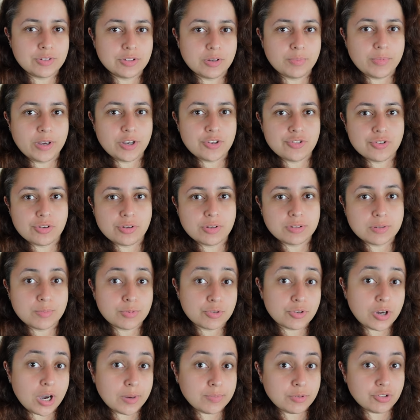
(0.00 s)
so make sure you're
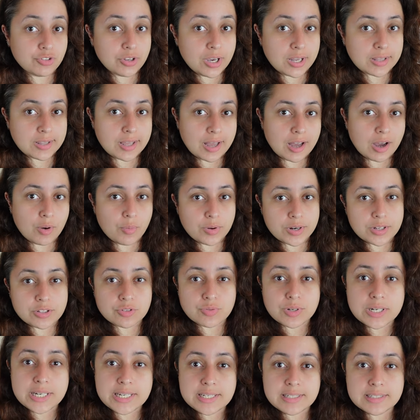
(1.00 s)
subscribed to check that out when
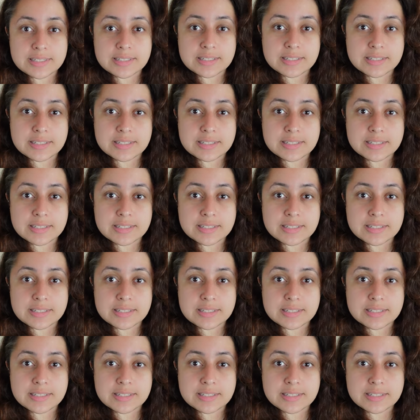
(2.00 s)
it's released.